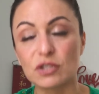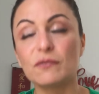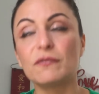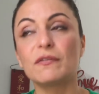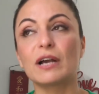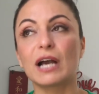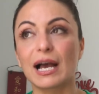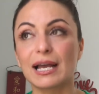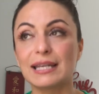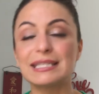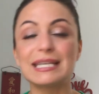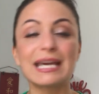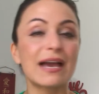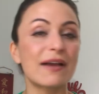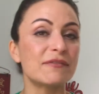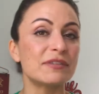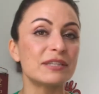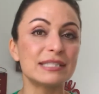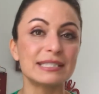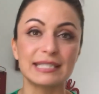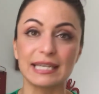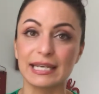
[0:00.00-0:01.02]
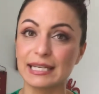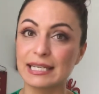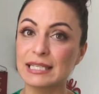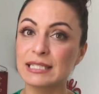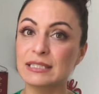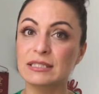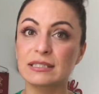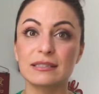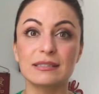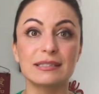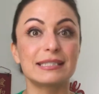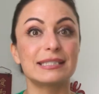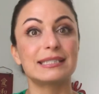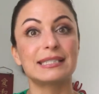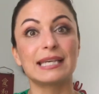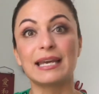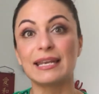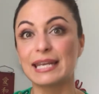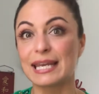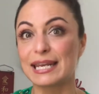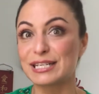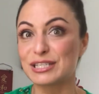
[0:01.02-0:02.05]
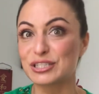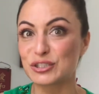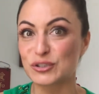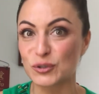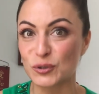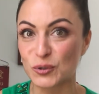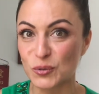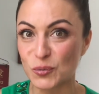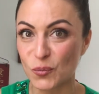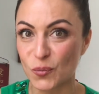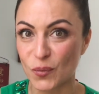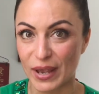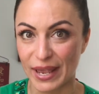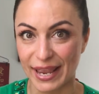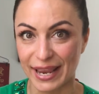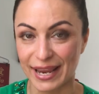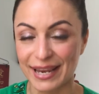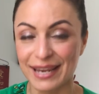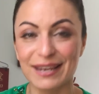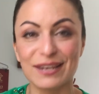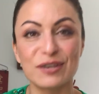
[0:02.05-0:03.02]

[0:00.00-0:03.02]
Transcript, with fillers: You've got to have the settings set at a certain way